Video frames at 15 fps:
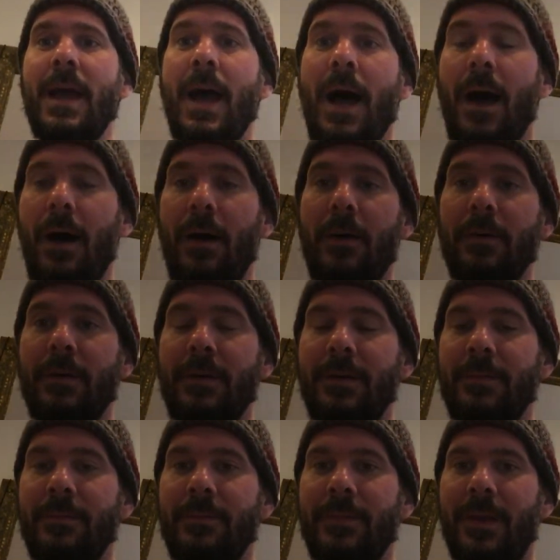out.
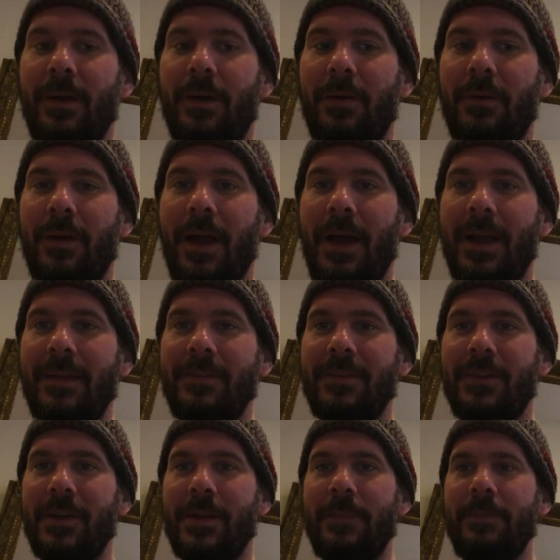All right,
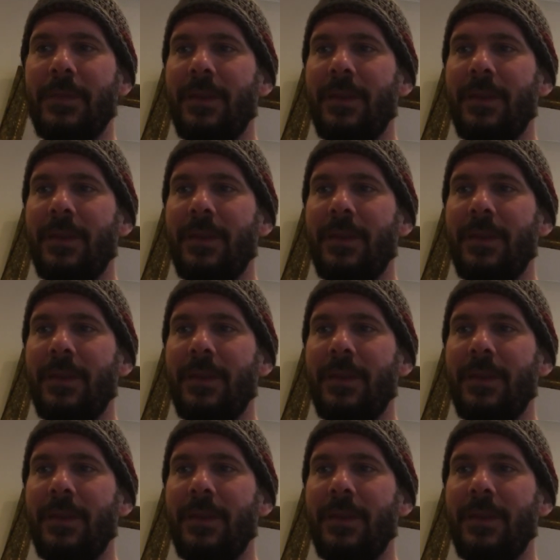good.